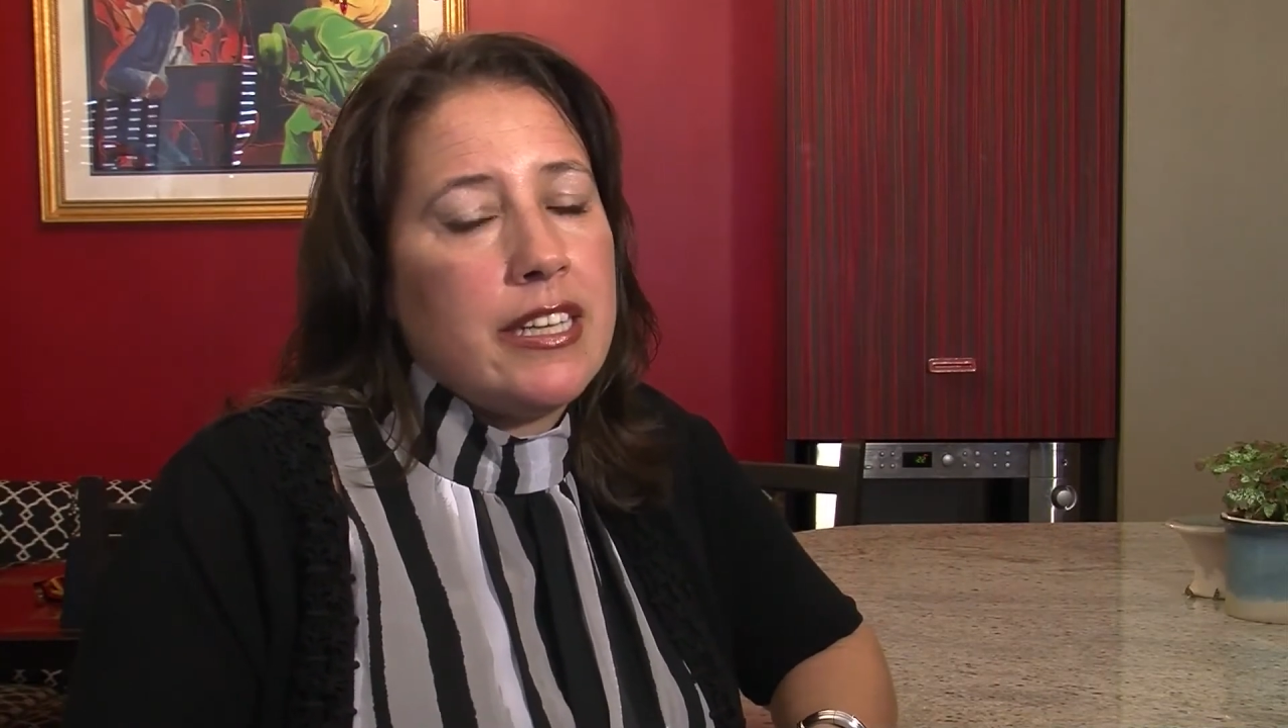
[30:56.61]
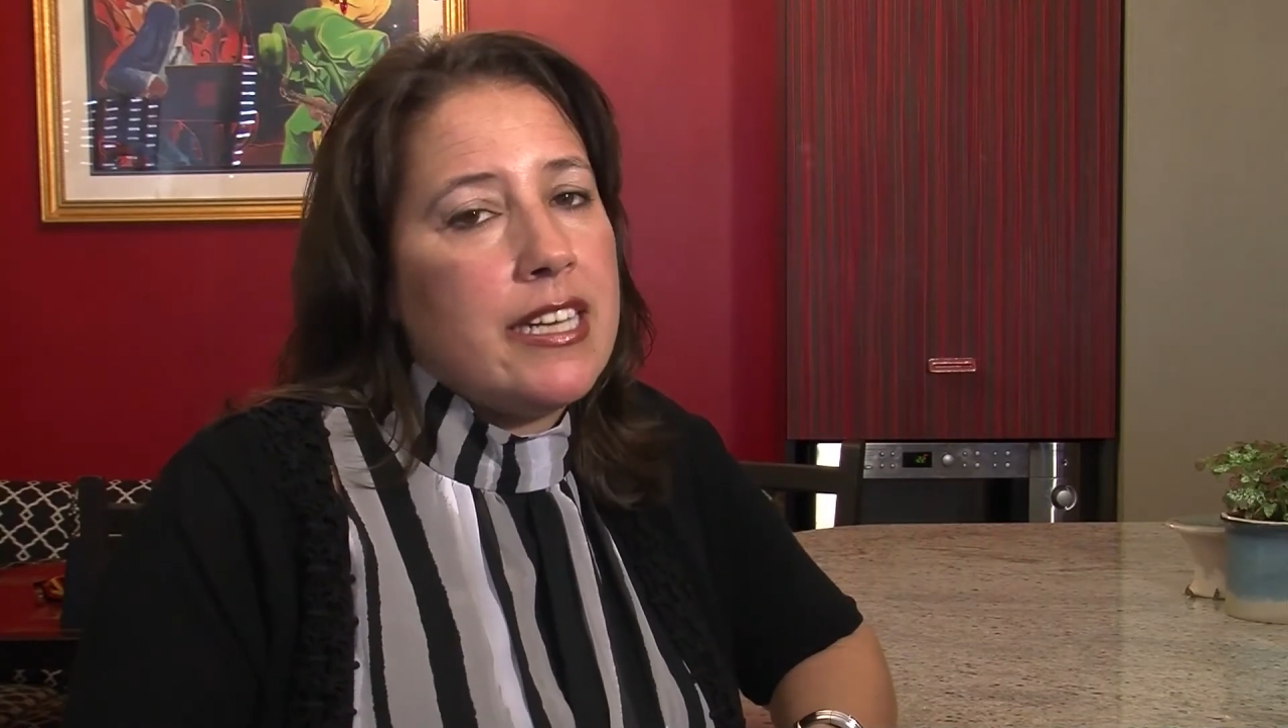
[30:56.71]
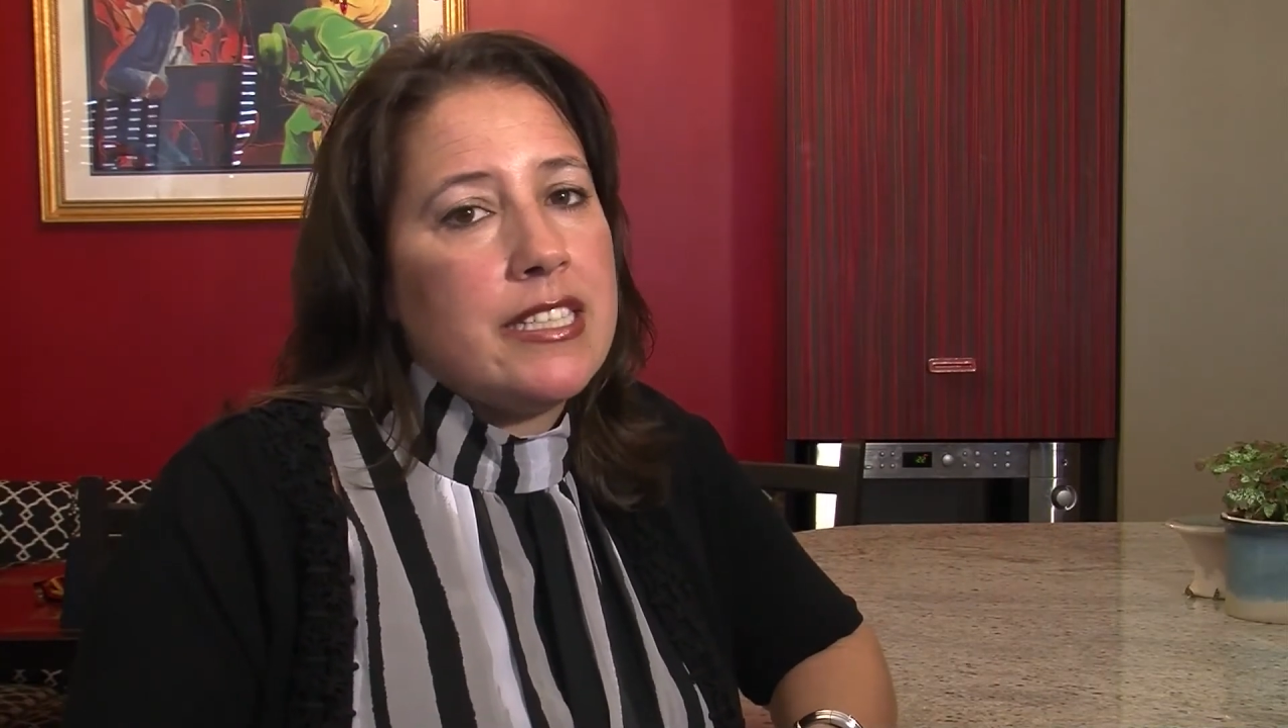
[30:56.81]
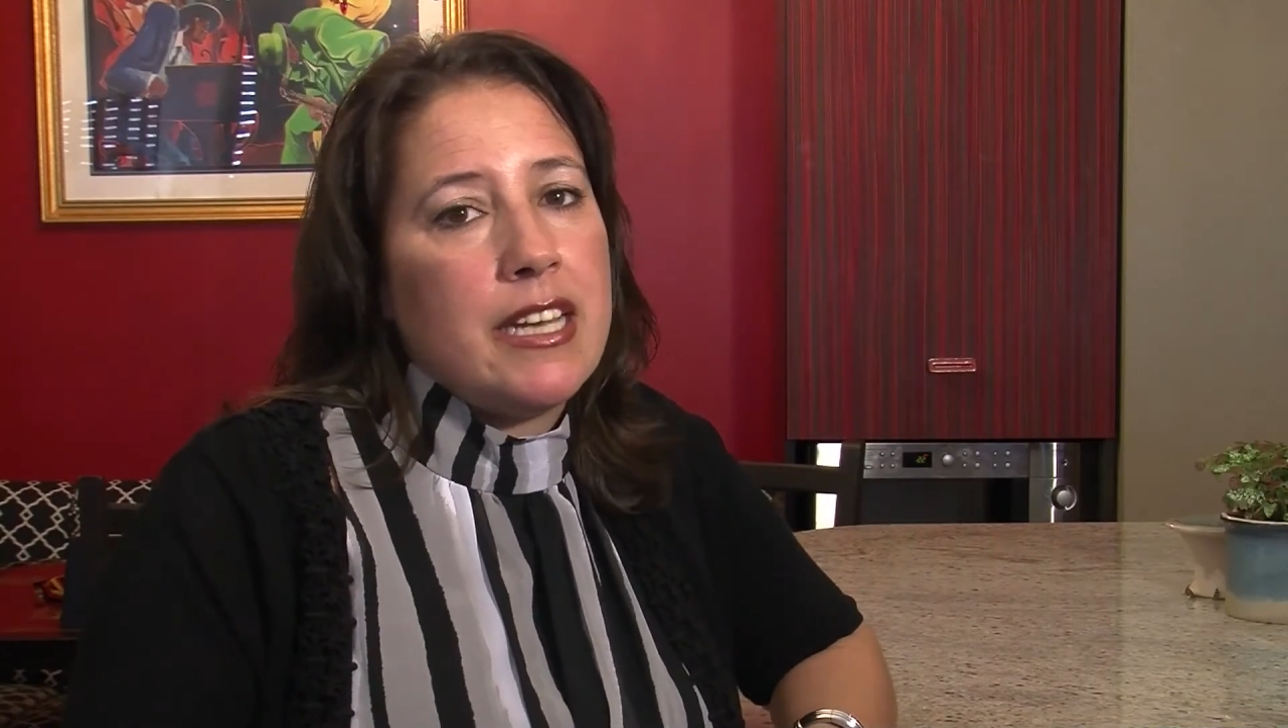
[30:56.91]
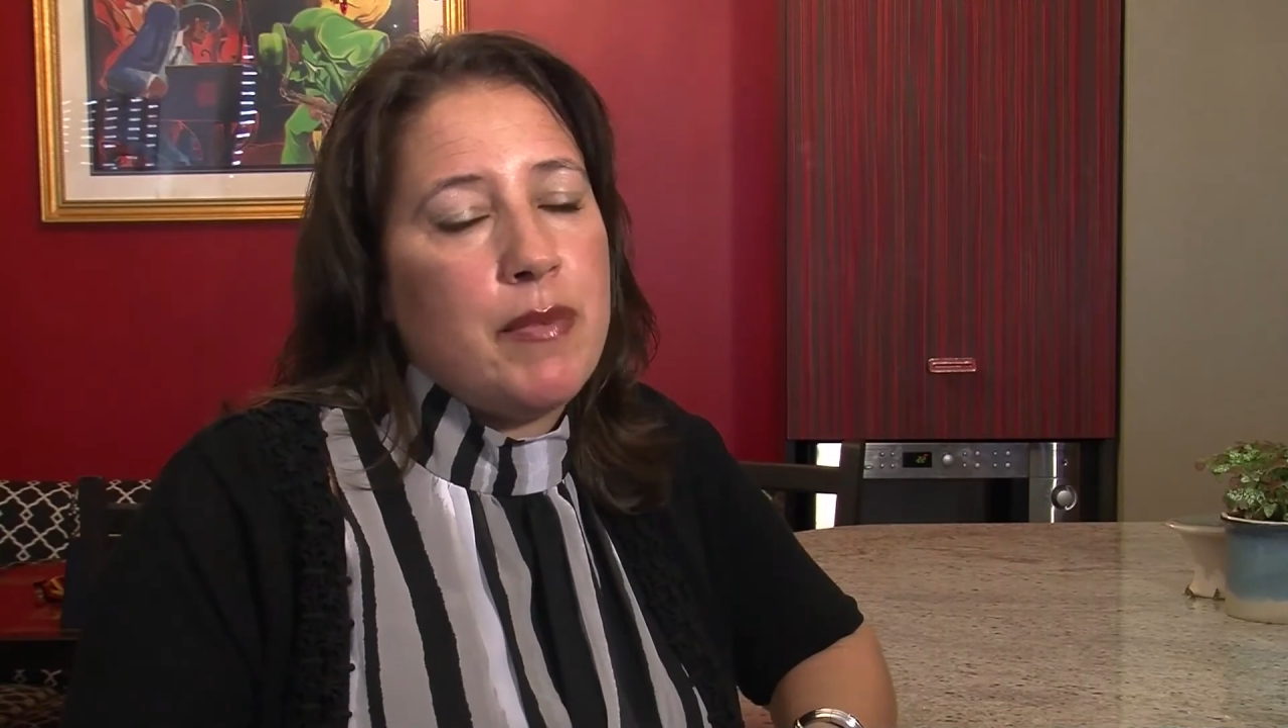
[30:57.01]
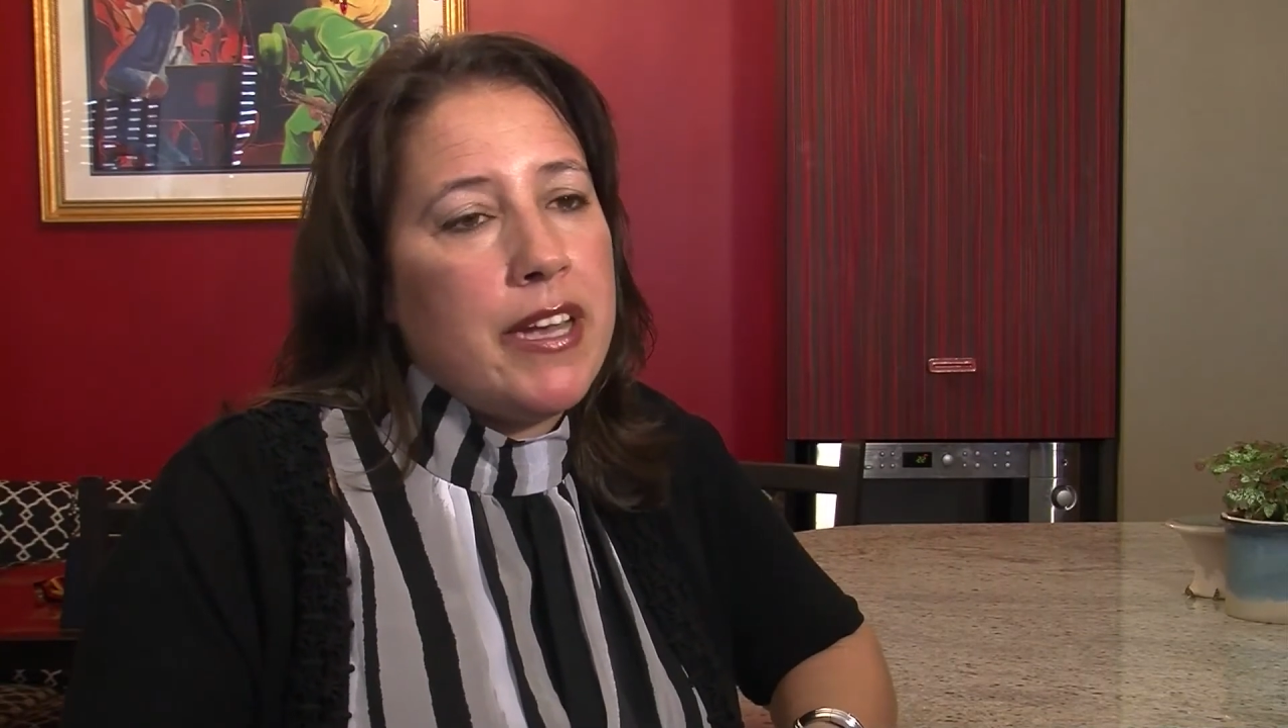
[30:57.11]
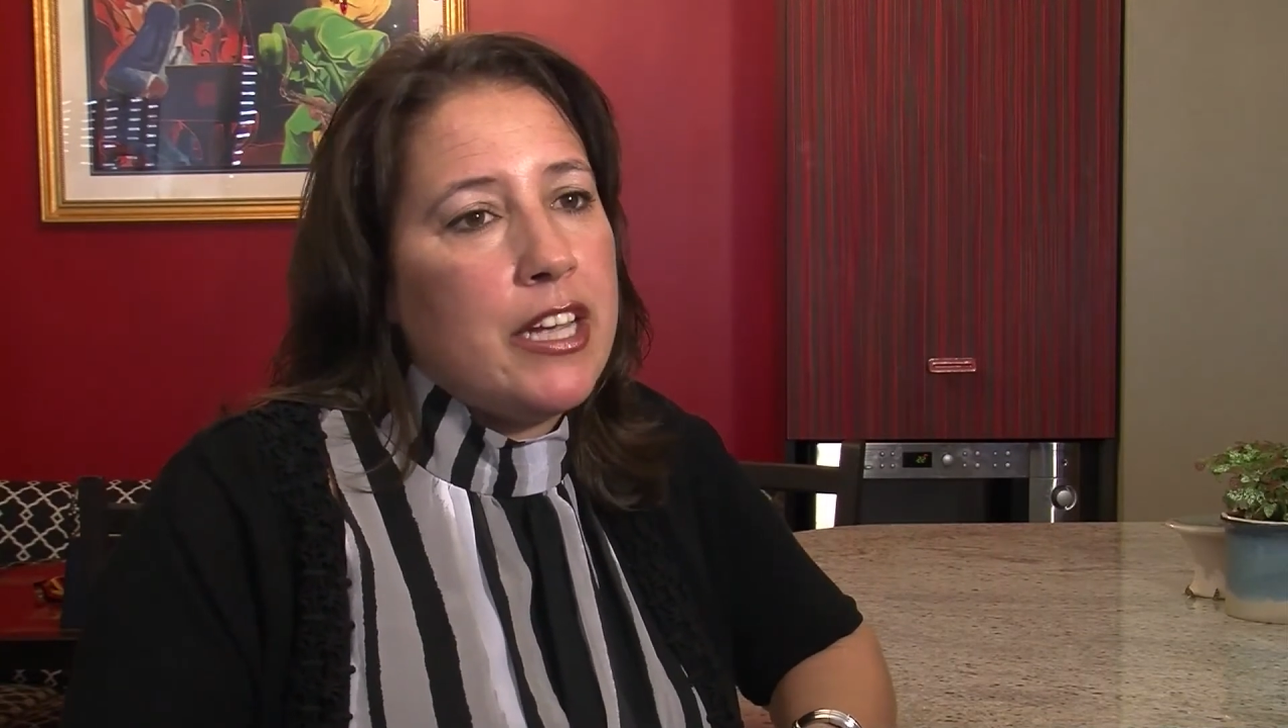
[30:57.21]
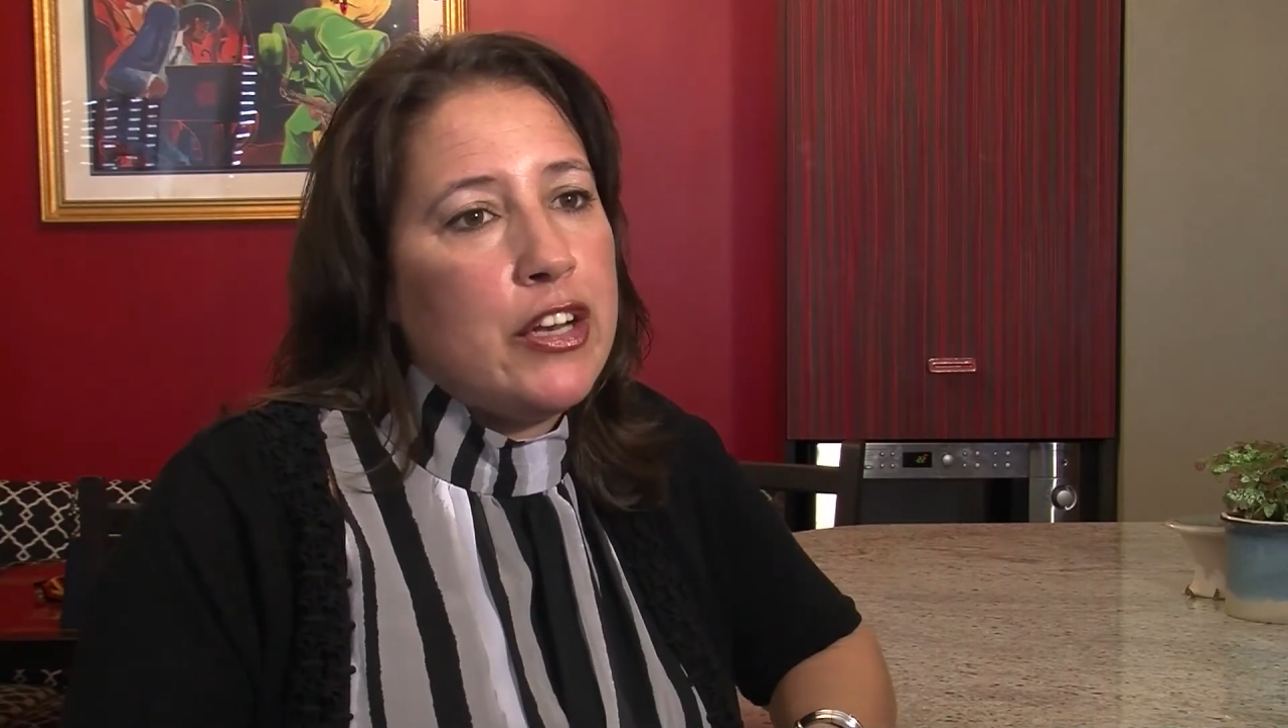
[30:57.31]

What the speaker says: and they say, but